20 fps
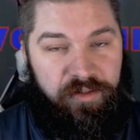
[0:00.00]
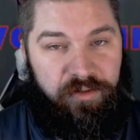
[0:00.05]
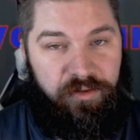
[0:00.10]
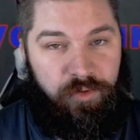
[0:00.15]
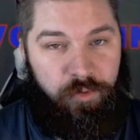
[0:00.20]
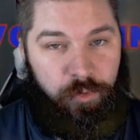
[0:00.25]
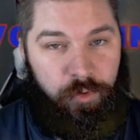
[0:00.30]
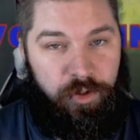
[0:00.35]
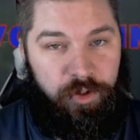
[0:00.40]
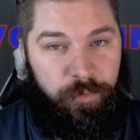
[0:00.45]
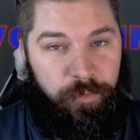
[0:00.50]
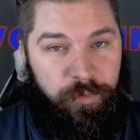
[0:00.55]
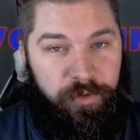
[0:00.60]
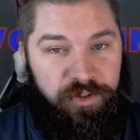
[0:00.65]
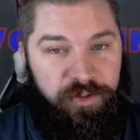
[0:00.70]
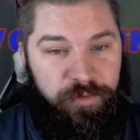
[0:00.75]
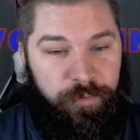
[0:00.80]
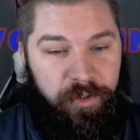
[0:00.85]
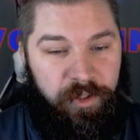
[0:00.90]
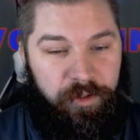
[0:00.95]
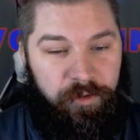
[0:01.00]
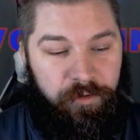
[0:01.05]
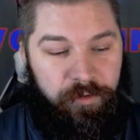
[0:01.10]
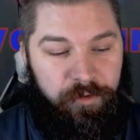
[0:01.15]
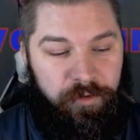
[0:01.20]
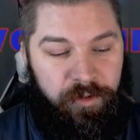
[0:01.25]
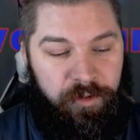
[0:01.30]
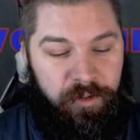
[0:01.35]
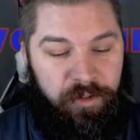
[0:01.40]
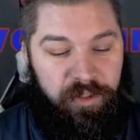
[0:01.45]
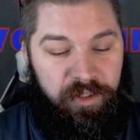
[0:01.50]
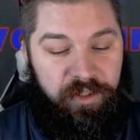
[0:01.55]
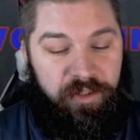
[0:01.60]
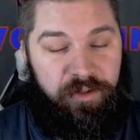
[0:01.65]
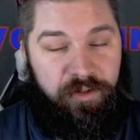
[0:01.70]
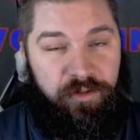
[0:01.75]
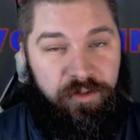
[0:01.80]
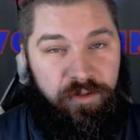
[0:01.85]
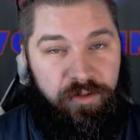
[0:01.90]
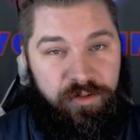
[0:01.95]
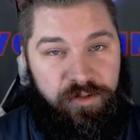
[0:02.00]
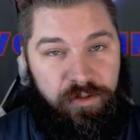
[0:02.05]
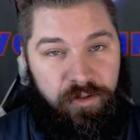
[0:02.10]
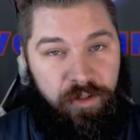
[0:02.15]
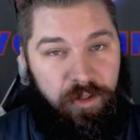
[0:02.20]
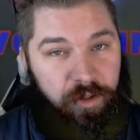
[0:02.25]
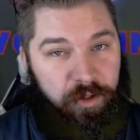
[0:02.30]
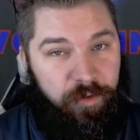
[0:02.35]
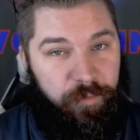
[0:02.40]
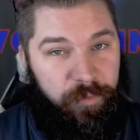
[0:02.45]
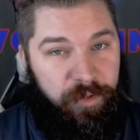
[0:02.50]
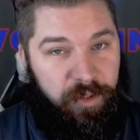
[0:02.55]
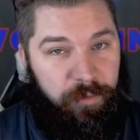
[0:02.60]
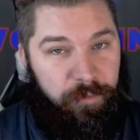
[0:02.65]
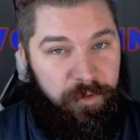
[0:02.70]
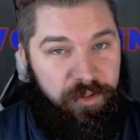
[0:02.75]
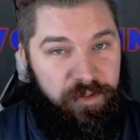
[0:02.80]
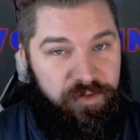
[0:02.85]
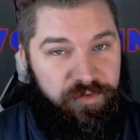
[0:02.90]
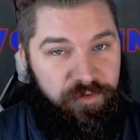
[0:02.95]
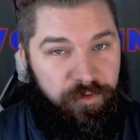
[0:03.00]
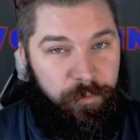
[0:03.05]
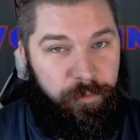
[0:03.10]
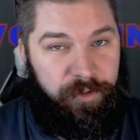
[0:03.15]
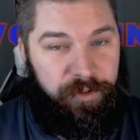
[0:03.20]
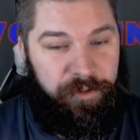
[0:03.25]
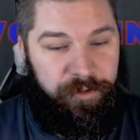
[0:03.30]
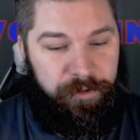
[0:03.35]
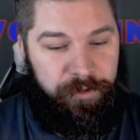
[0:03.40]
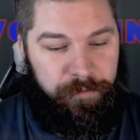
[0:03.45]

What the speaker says: to Workbench button. I can also lock my mods from here.